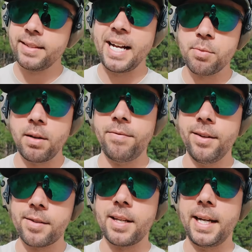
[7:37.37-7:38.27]
that's what it
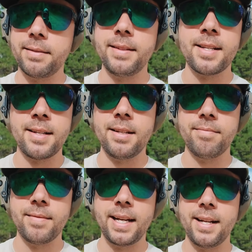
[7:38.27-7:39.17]
feels like, doesn't it? Like